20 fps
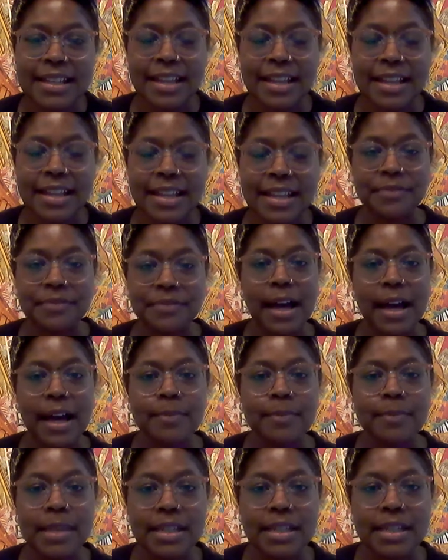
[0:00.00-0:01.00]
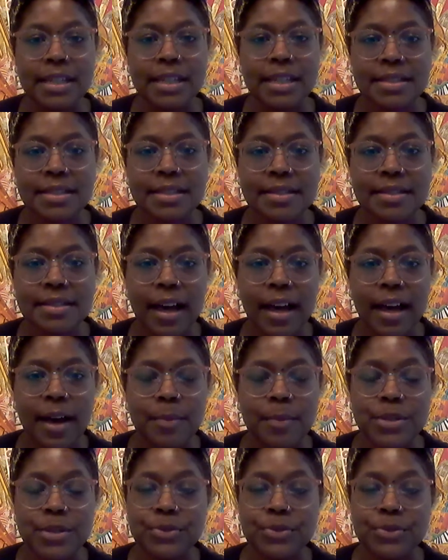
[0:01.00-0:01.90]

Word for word: in five minutes um,